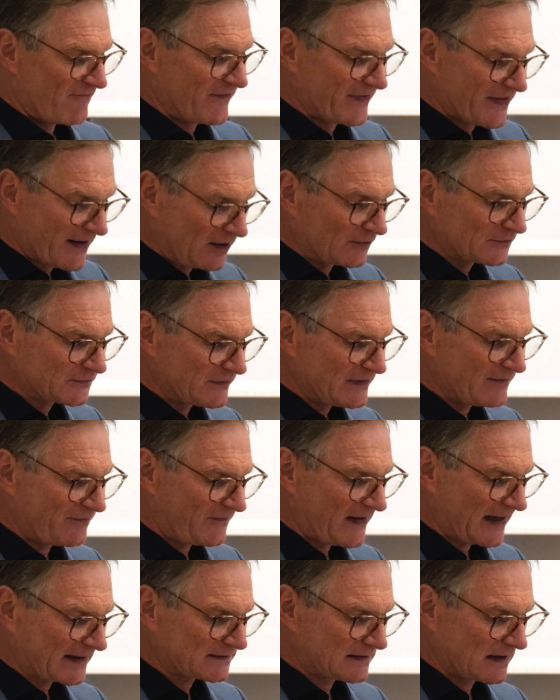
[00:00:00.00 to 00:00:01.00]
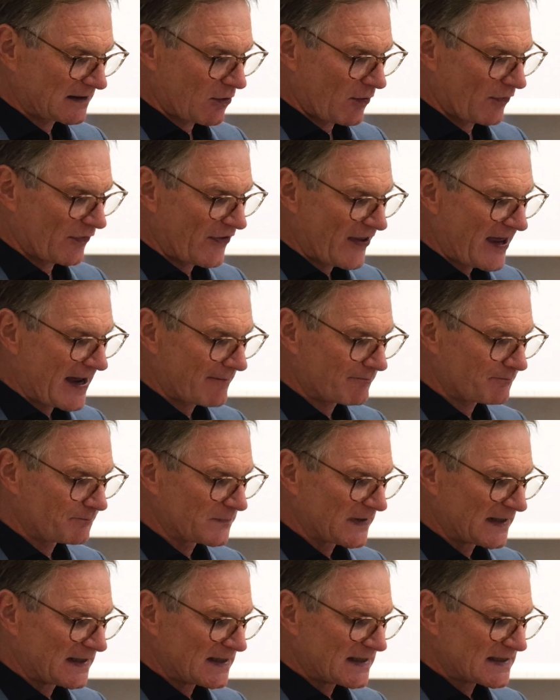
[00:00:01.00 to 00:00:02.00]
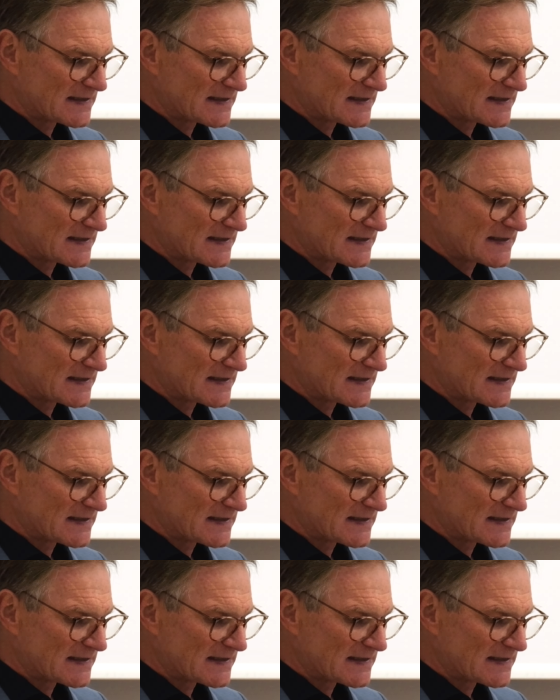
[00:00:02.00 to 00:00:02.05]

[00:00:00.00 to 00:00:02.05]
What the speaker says: Without reflecting on them,